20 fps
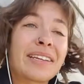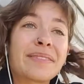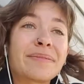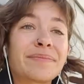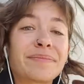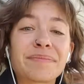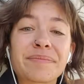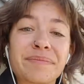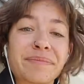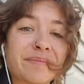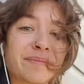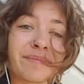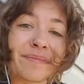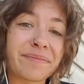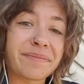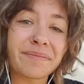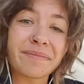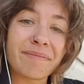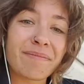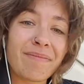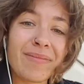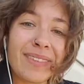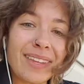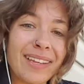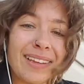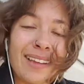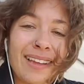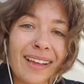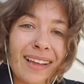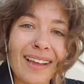
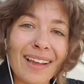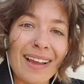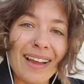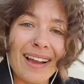(no one is talking)